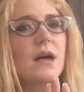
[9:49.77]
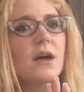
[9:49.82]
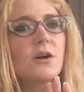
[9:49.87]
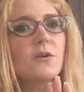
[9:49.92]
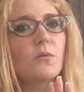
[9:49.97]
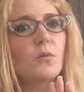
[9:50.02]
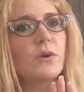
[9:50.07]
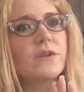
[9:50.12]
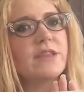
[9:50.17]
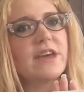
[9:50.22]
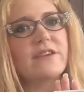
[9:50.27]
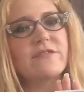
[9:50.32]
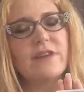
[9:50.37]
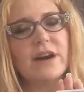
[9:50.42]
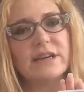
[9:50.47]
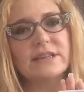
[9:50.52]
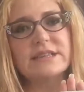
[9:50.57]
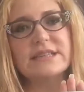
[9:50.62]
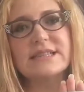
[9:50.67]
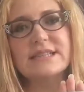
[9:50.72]
When they
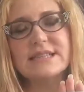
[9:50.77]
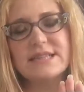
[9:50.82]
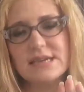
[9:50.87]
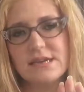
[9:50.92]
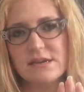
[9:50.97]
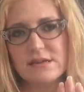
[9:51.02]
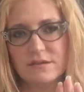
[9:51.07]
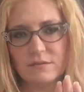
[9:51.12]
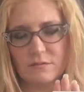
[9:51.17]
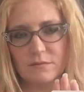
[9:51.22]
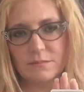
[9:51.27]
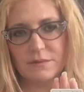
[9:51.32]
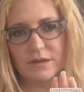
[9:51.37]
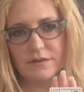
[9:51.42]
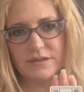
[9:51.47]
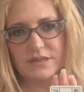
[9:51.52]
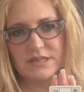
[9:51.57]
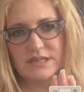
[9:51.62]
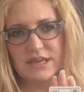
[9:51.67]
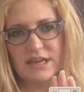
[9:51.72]
finally see the woman on
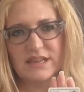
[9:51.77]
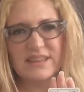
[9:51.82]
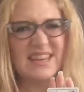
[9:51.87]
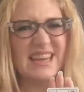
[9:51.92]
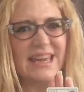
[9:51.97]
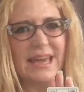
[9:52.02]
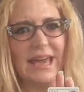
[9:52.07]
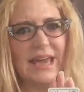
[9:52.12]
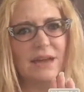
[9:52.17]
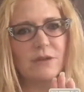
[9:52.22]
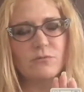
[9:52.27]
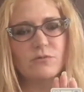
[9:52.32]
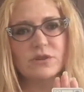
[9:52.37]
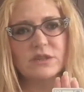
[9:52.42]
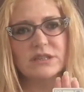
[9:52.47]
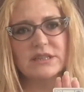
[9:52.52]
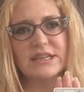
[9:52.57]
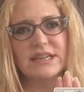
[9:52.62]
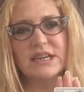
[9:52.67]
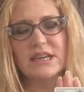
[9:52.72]
the deck, they can't
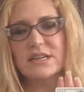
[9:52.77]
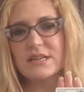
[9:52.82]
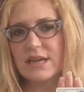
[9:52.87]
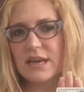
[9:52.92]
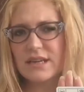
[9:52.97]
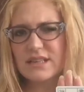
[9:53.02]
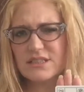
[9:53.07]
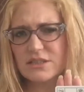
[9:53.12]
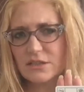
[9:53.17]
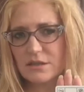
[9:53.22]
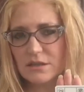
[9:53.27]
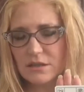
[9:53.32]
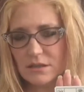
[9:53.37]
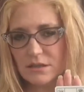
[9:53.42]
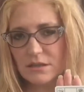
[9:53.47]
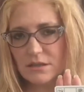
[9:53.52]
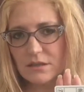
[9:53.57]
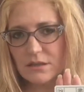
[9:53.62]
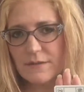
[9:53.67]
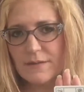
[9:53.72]
really connect to
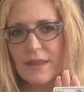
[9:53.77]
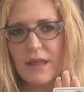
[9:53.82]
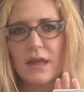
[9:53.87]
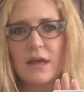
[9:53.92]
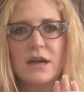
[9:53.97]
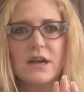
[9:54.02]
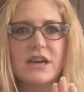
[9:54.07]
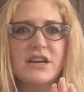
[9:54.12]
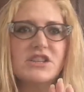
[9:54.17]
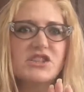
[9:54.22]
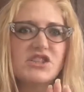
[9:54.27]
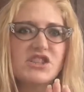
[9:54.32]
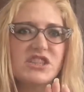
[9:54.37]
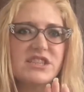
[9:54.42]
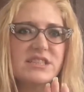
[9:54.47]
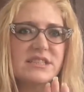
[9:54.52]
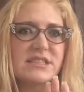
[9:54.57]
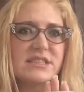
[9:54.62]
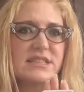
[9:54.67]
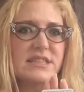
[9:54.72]
her. Uh,
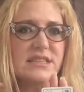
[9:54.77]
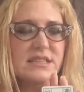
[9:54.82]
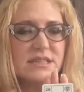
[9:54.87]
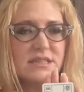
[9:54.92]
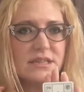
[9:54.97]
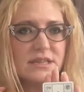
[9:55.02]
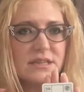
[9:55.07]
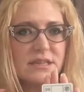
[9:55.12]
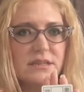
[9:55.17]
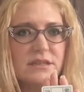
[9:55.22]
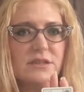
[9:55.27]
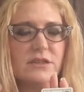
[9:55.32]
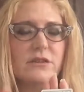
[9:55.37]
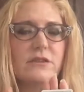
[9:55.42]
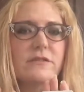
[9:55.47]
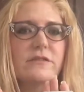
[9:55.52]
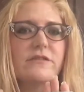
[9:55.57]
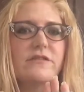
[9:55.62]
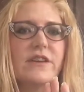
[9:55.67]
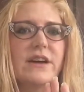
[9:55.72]
she's distant, her
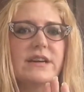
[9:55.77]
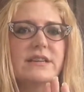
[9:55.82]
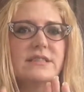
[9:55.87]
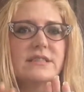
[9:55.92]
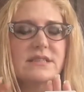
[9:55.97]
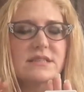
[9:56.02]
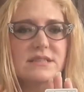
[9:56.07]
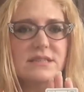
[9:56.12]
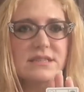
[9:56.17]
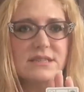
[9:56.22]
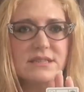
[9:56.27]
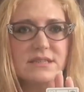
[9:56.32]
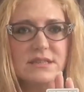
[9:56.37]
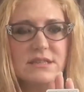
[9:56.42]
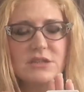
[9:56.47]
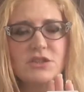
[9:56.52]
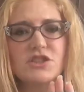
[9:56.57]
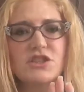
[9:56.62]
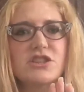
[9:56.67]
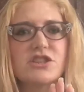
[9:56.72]
face is
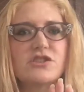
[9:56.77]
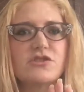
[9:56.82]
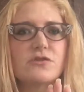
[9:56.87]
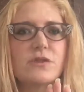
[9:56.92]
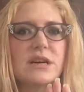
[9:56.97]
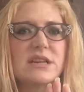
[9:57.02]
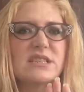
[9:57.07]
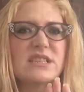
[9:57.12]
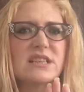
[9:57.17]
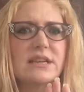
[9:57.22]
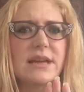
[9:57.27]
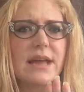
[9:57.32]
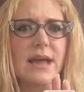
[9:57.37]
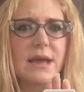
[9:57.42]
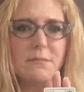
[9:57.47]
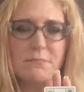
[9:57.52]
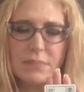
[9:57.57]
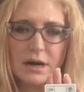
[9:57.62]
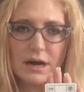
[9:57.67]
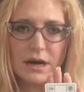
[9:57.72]
distant, she's dressed in
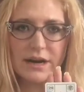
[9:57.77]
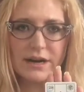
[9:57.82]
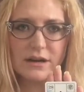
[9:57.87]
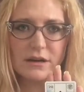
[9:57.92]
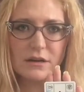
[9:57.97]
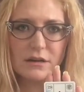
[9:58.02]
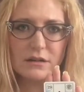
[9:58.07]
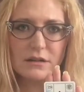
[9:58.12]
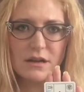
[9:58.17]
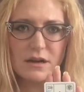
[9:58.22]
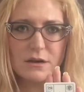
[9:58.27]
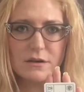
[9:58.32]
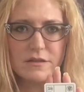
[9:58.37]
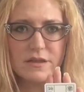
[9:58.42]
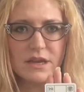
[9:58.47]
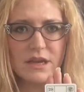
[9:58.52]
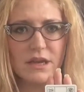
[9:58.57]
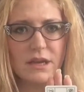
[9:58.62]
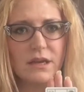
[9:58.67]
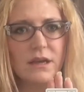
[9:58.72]
empire
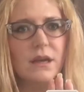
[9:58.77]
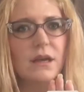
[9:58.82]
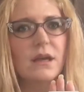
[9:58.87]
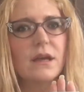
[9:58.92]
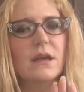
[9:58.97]
clothing.